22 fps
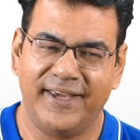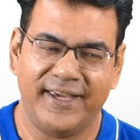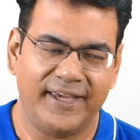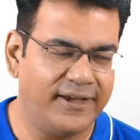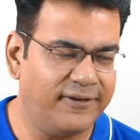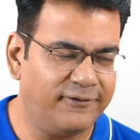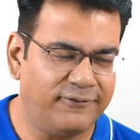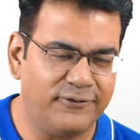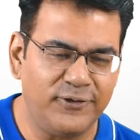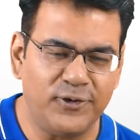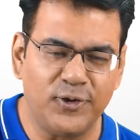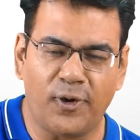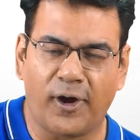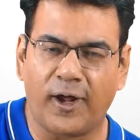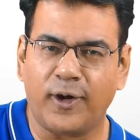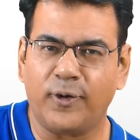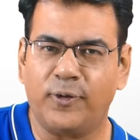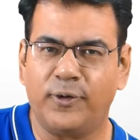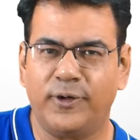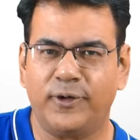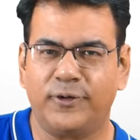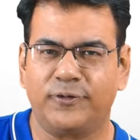If you
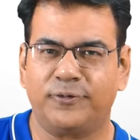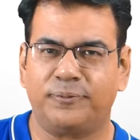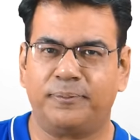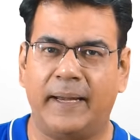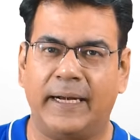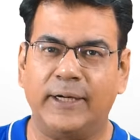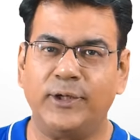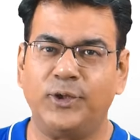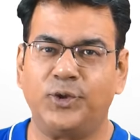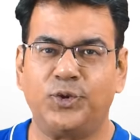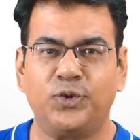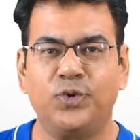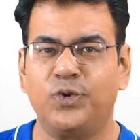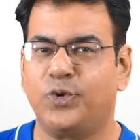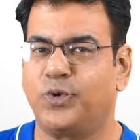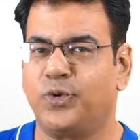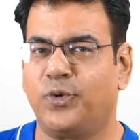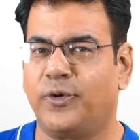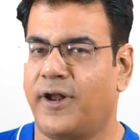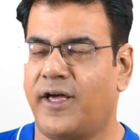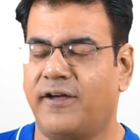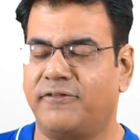are going to spend
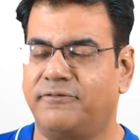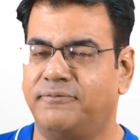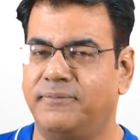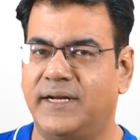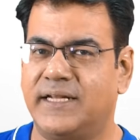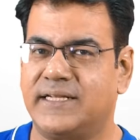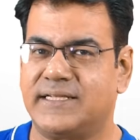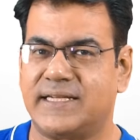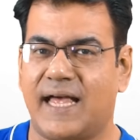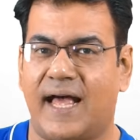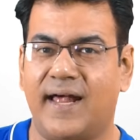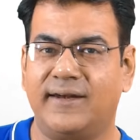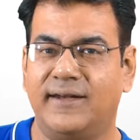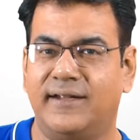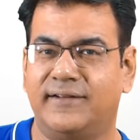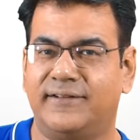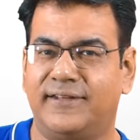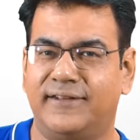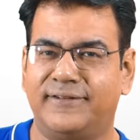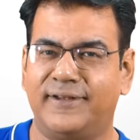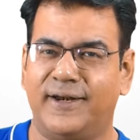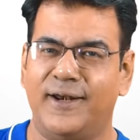2.5 minutes
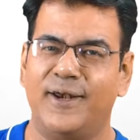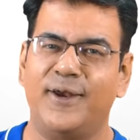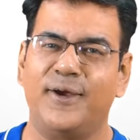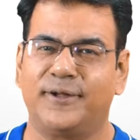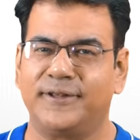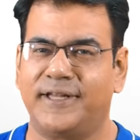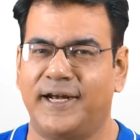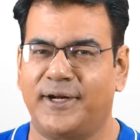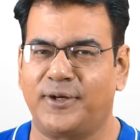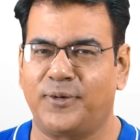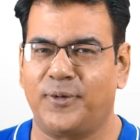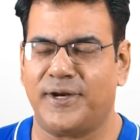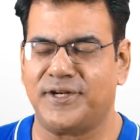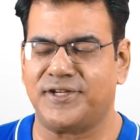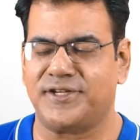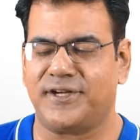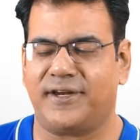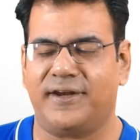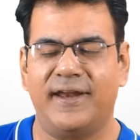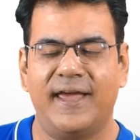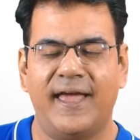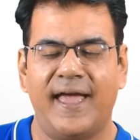unnecessarily on that
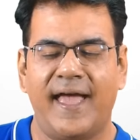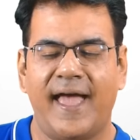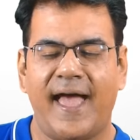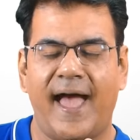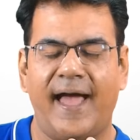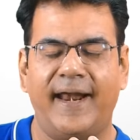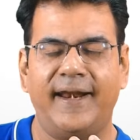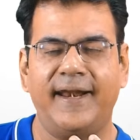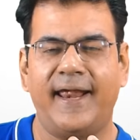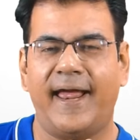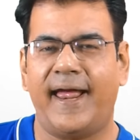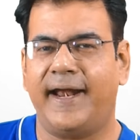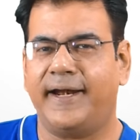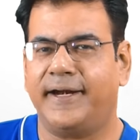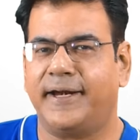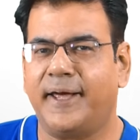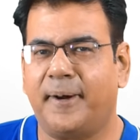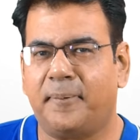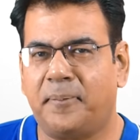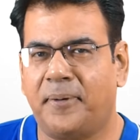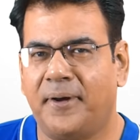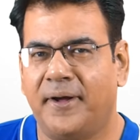question and
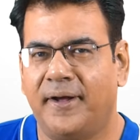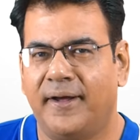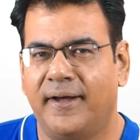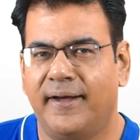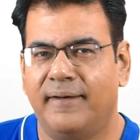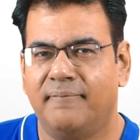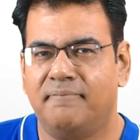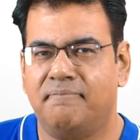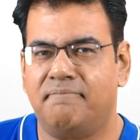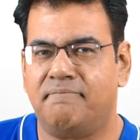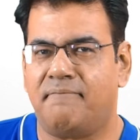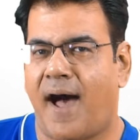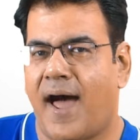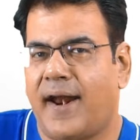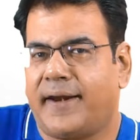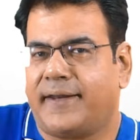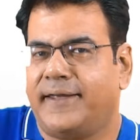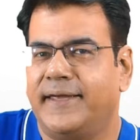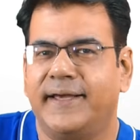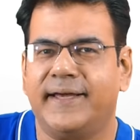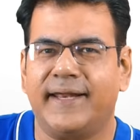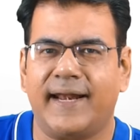end up
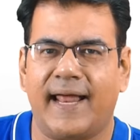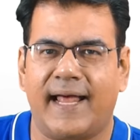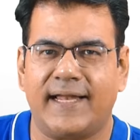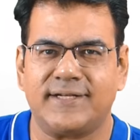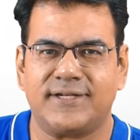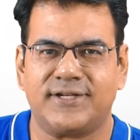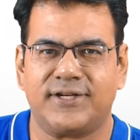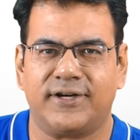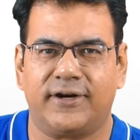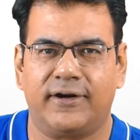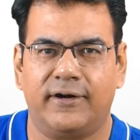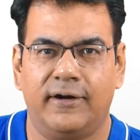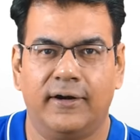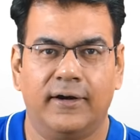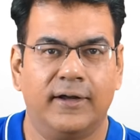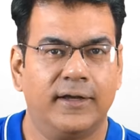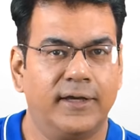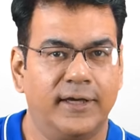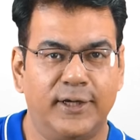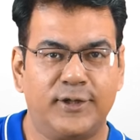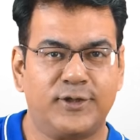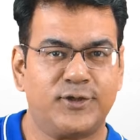marking an
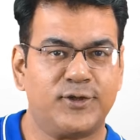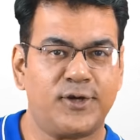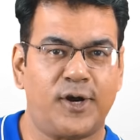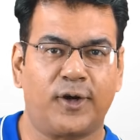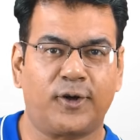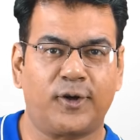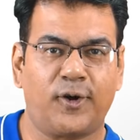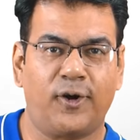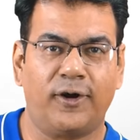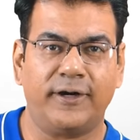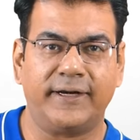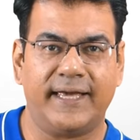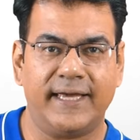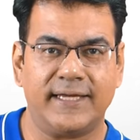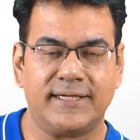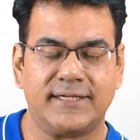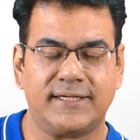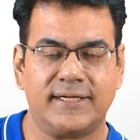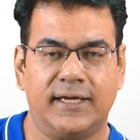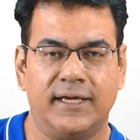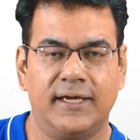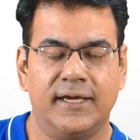answer, it's not called
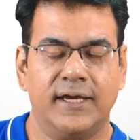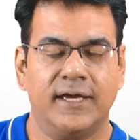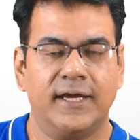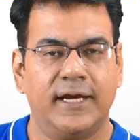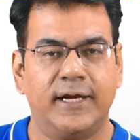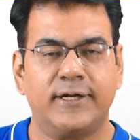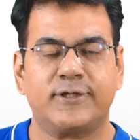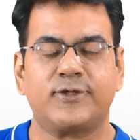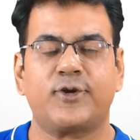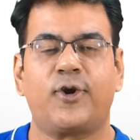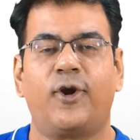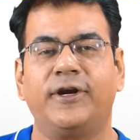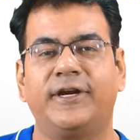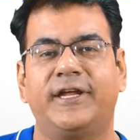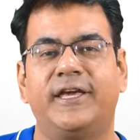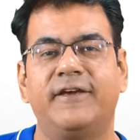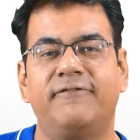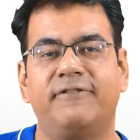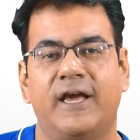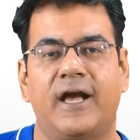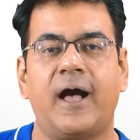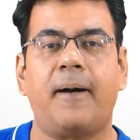guessing, it's called
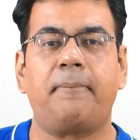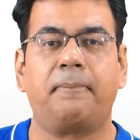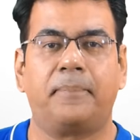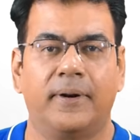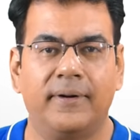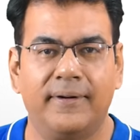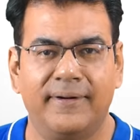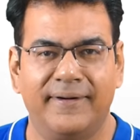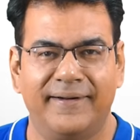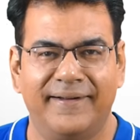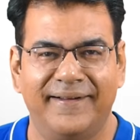giving up,